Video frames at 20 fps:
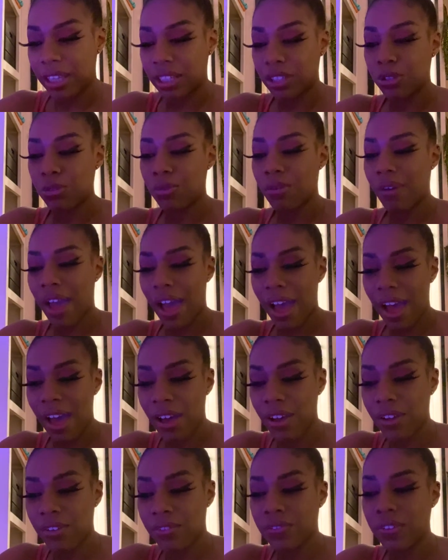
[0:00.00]
You
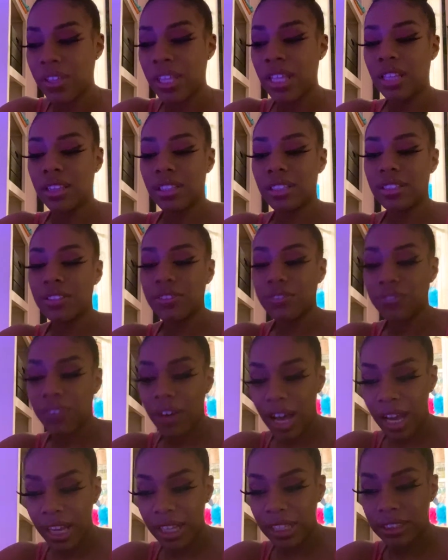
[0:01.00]
have the
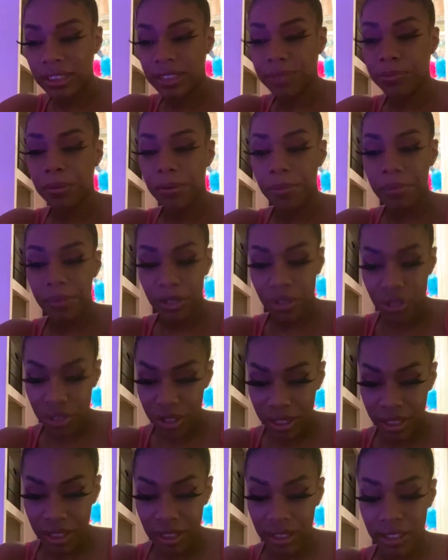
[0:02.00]
divine's
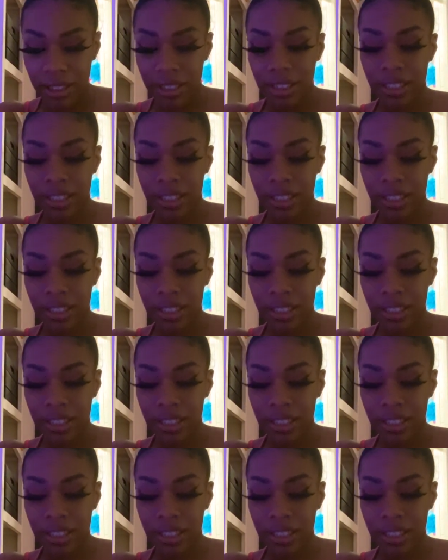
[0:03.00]
permission